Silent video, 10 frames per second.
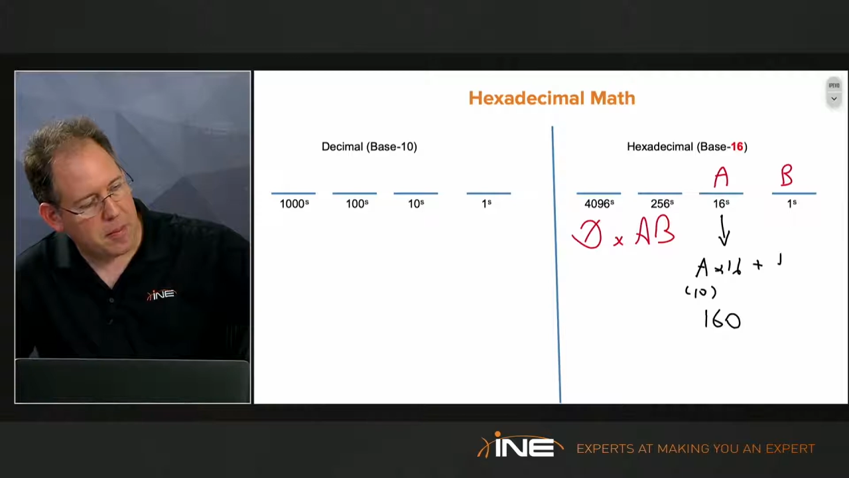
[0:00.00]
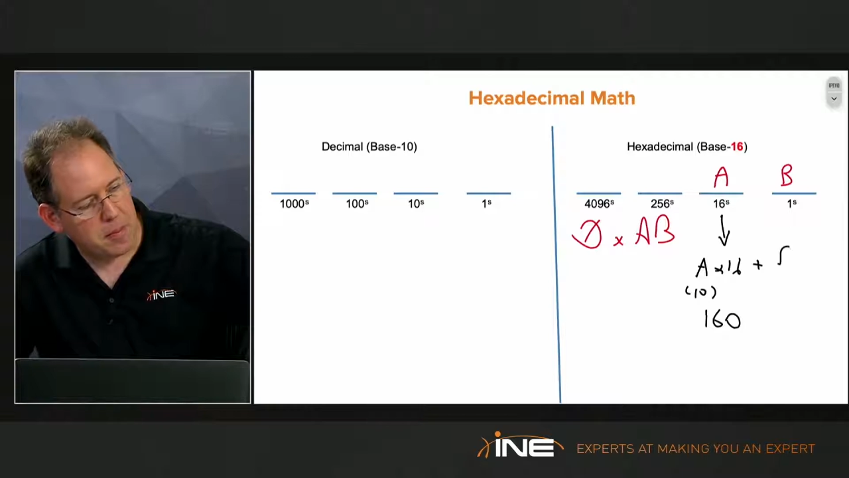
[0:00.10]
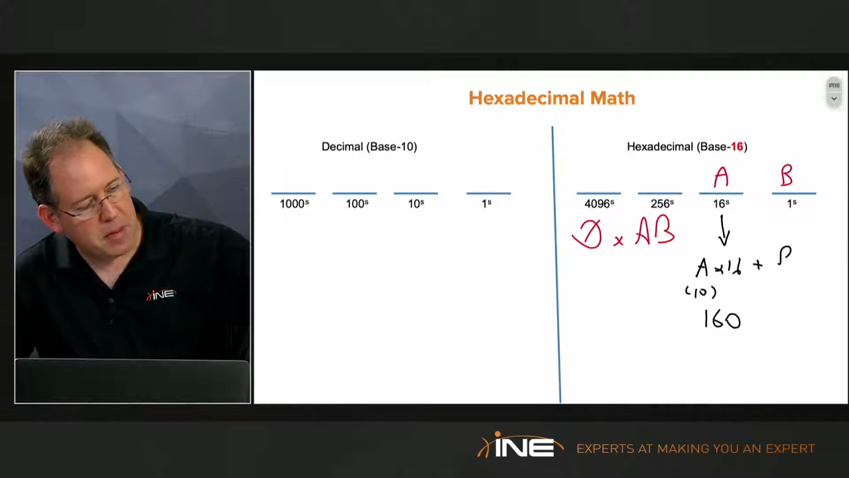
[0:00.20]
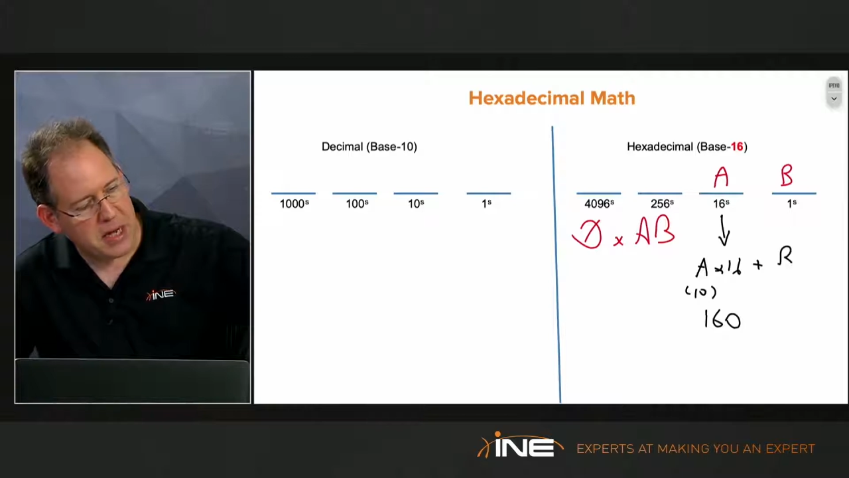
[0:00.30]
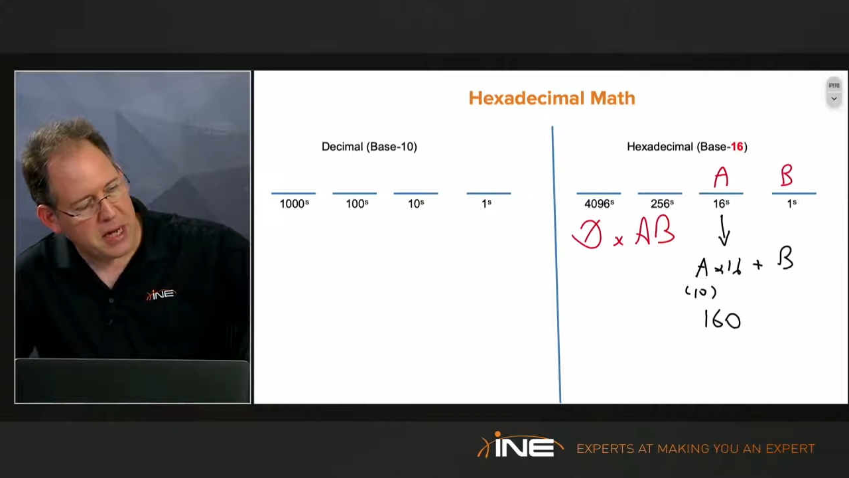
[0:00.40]

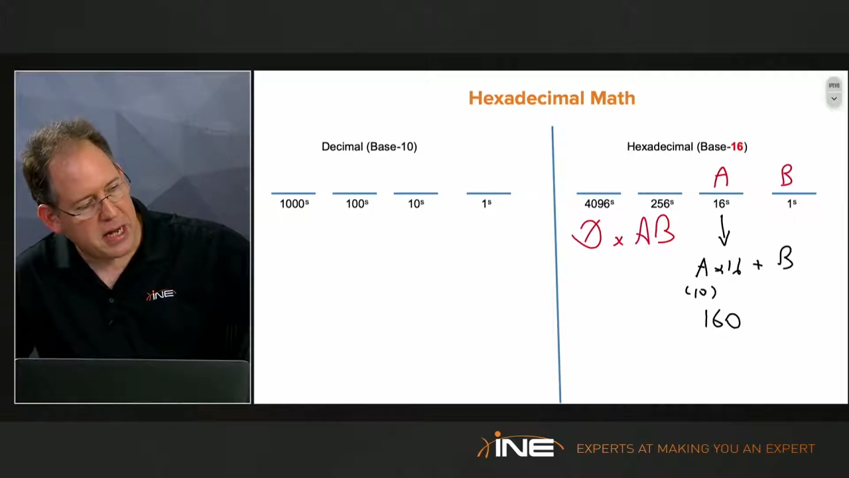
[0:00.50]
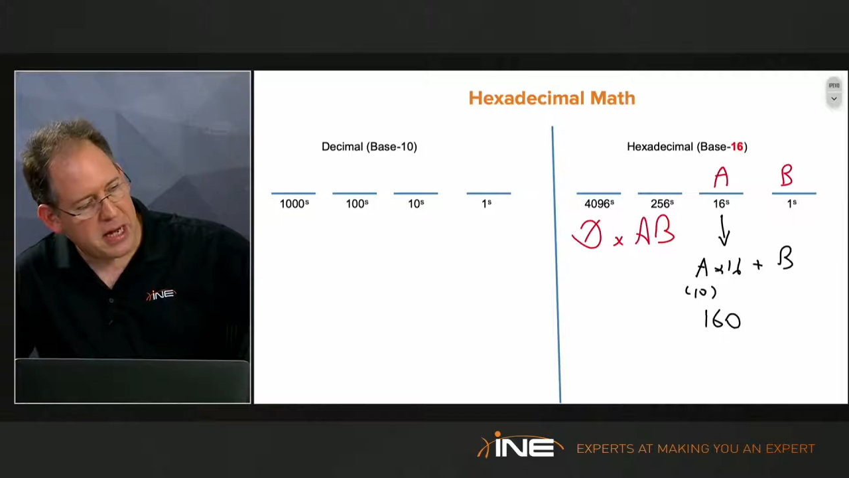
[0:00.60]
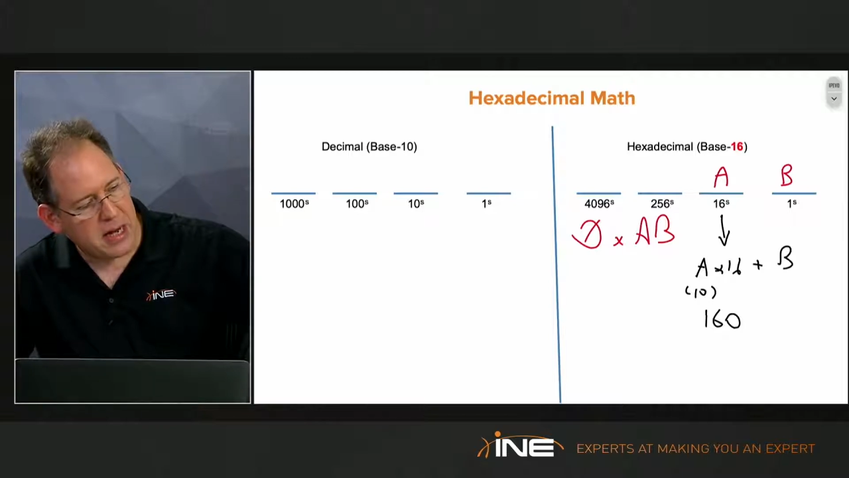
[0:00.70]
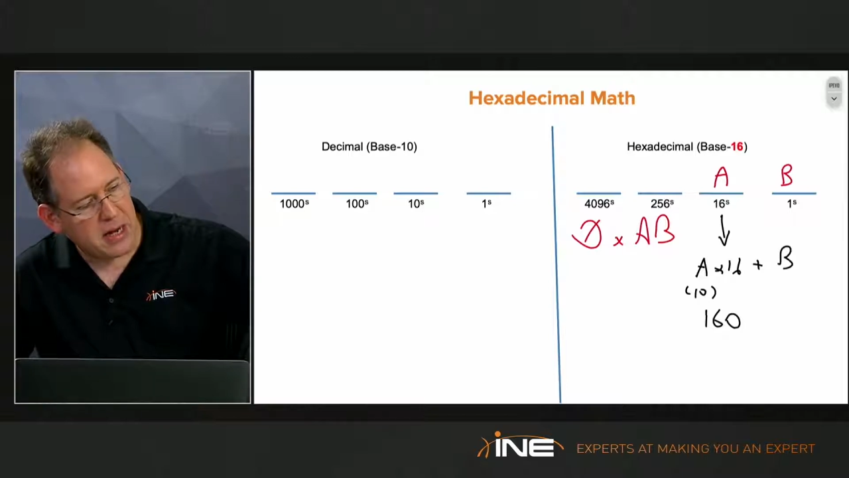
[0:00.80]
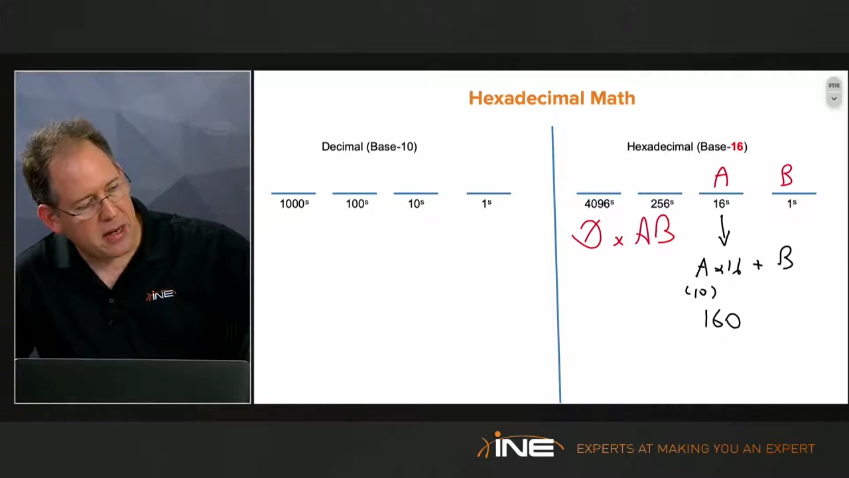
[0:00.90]

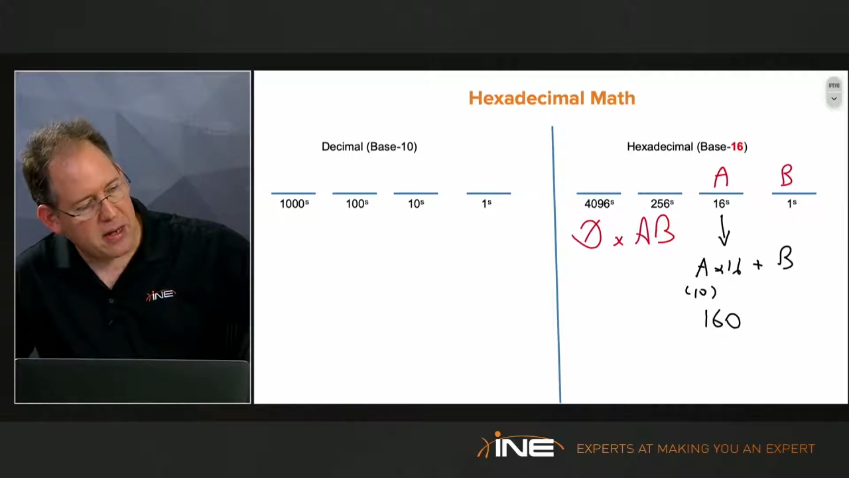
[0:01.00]
B